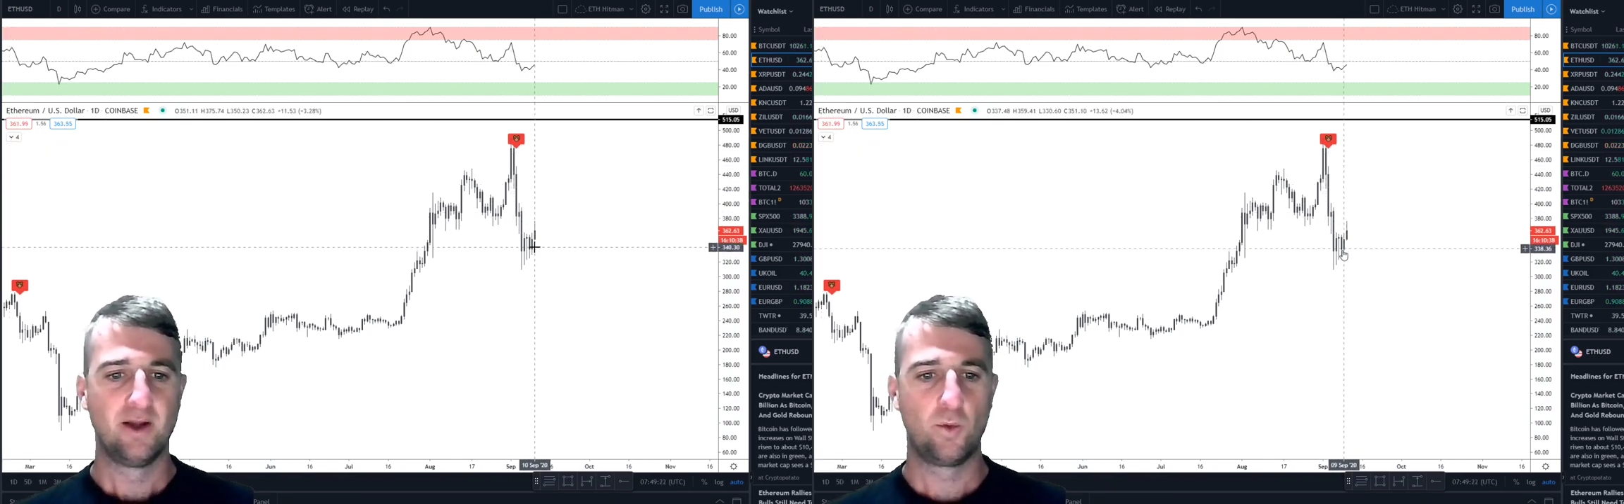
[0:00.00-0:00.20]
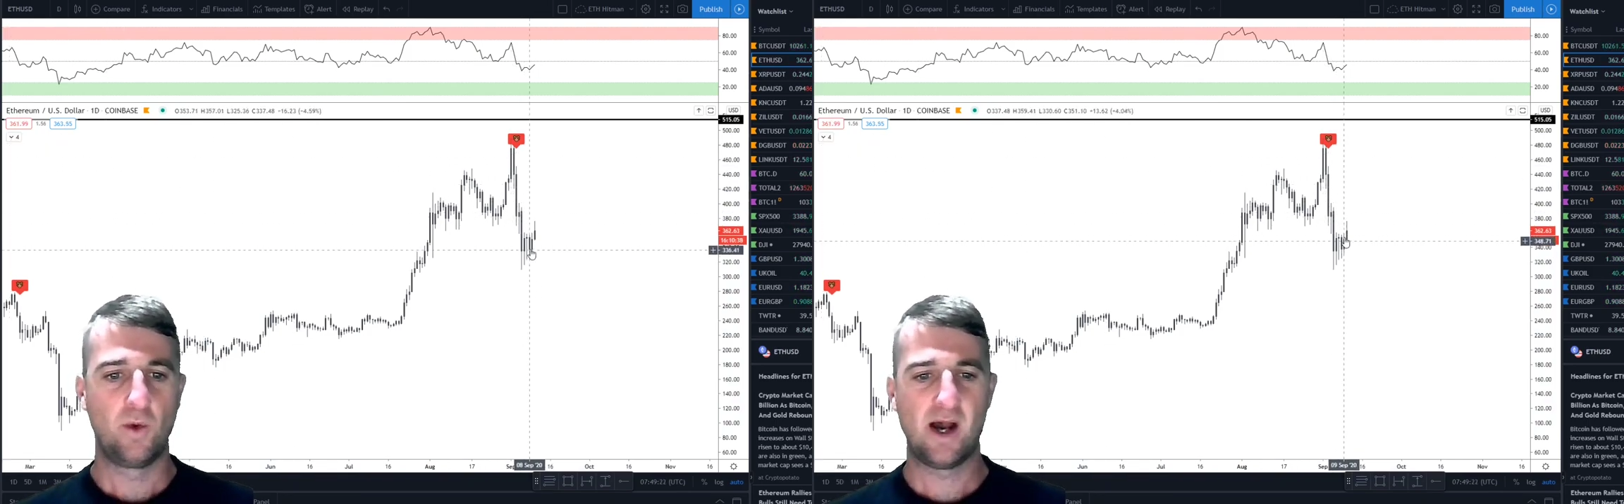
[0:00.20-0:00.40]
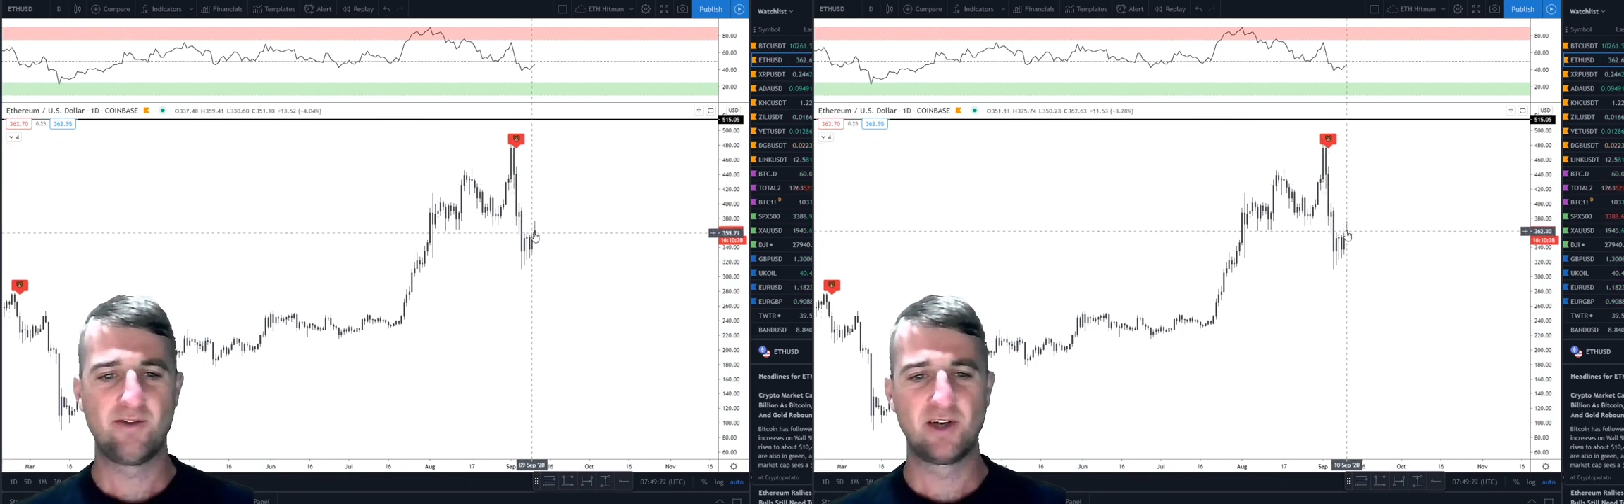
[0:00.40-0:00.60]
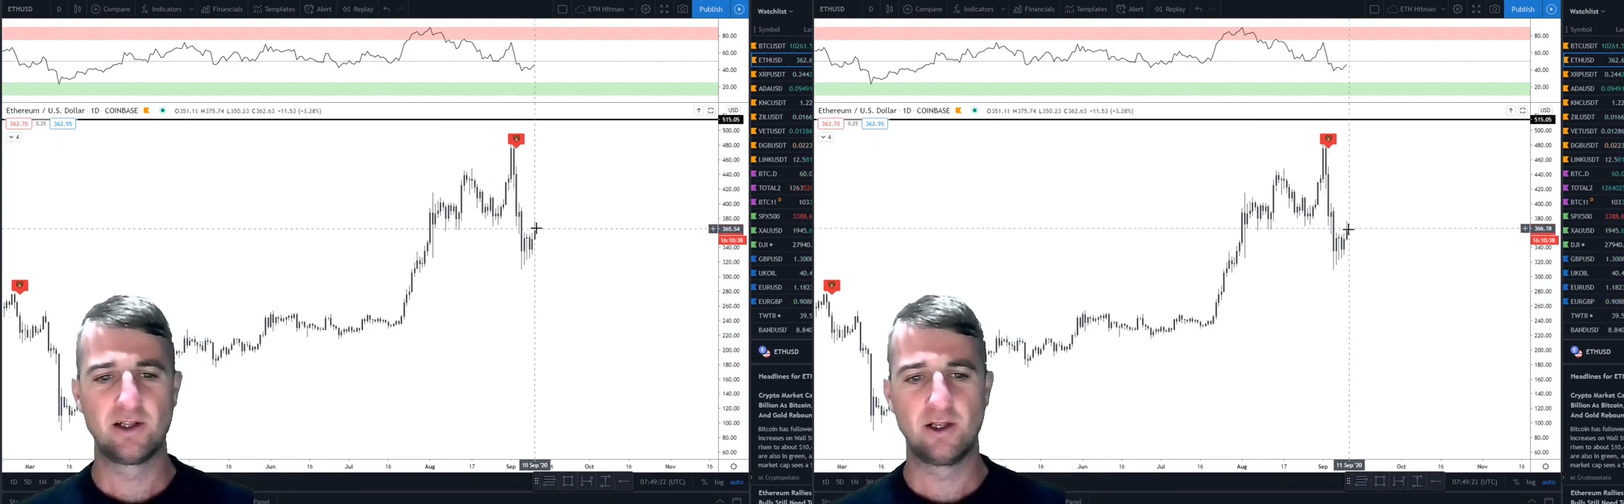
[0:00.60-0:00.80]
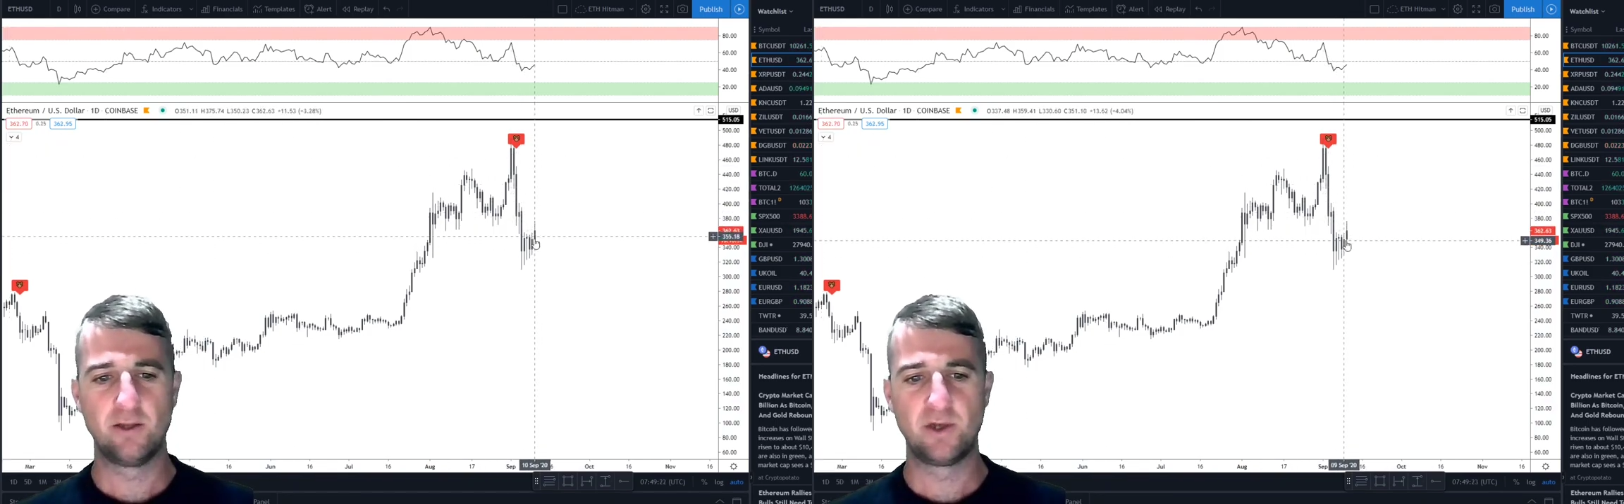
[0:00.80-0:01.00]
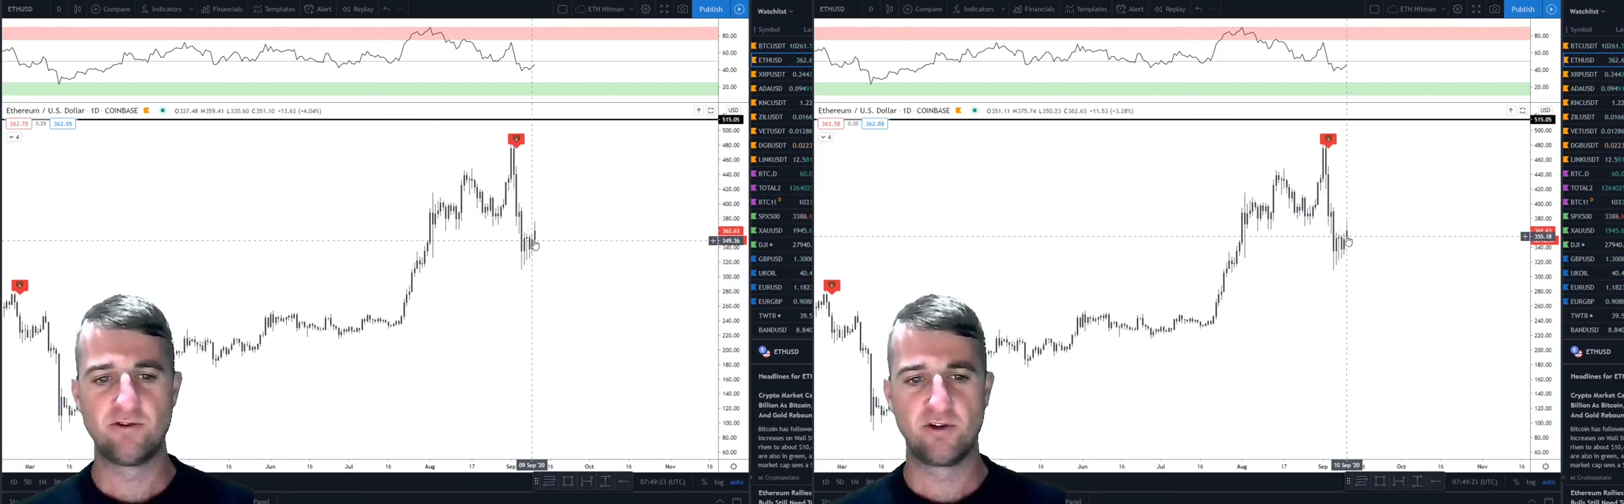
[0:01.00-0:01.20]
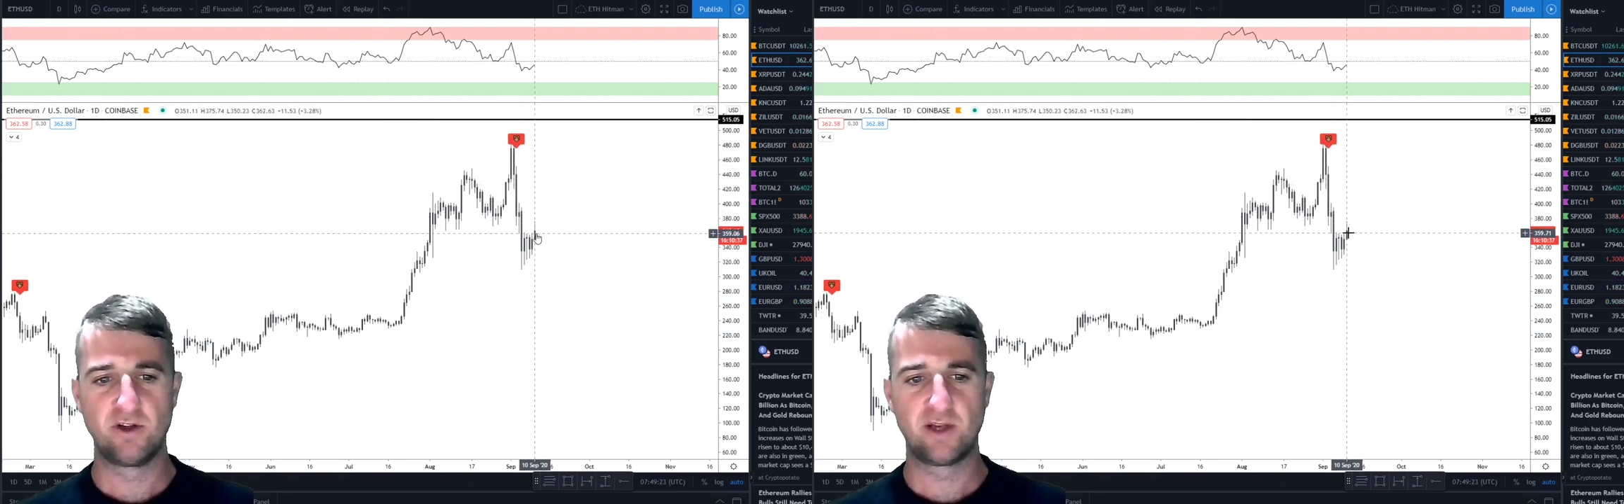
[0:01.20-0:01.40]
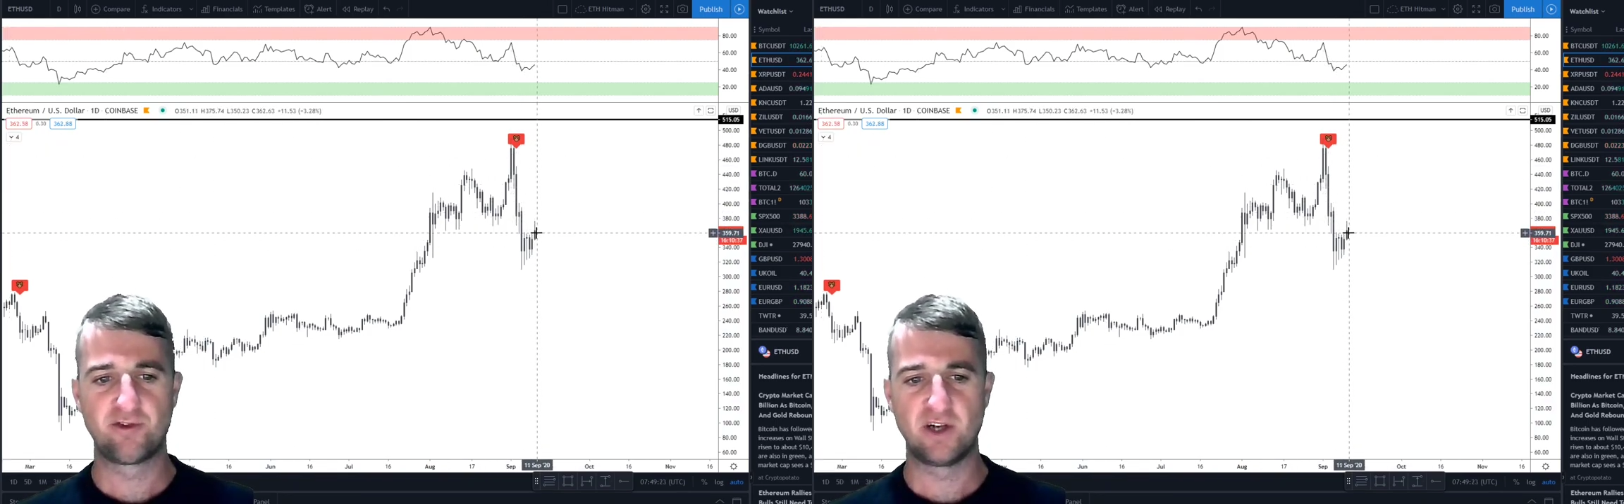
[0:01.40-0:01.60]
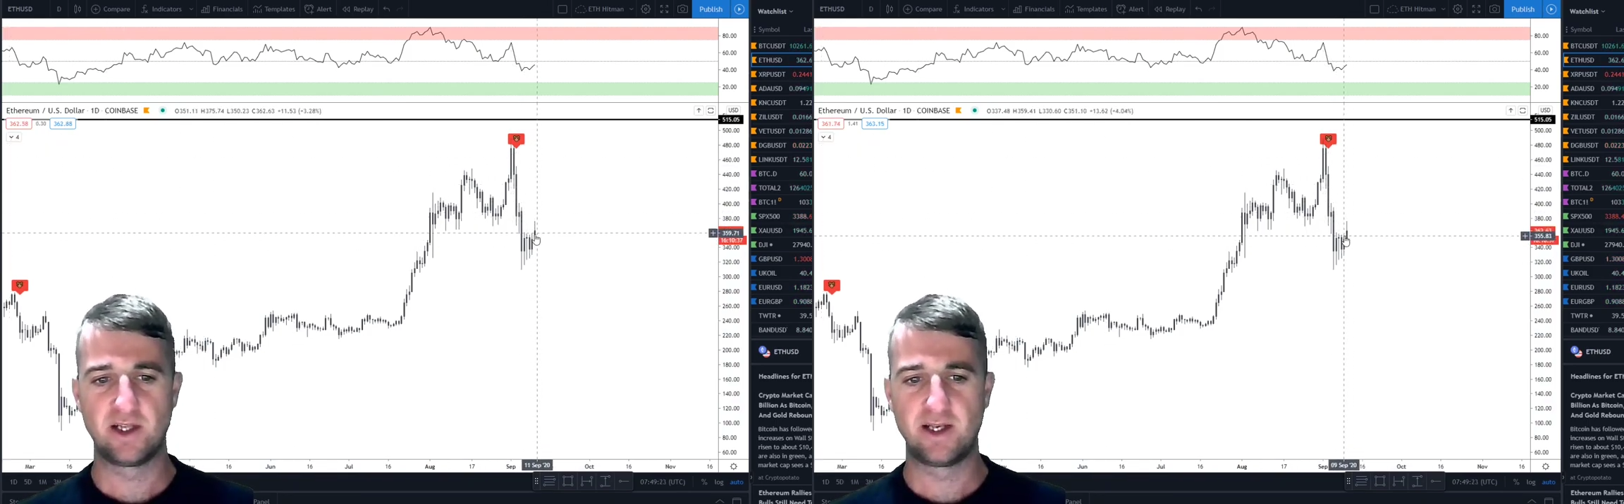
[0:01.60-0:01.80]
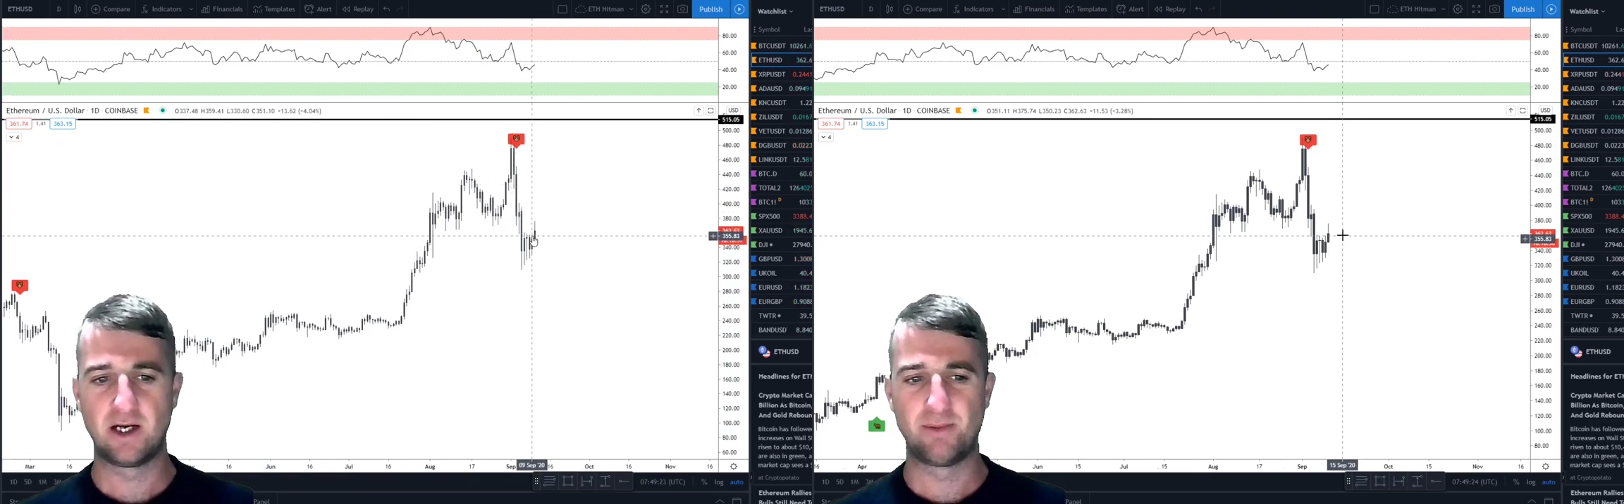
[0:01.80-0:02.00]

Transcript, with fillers: We are having a little bit of a relief rally now,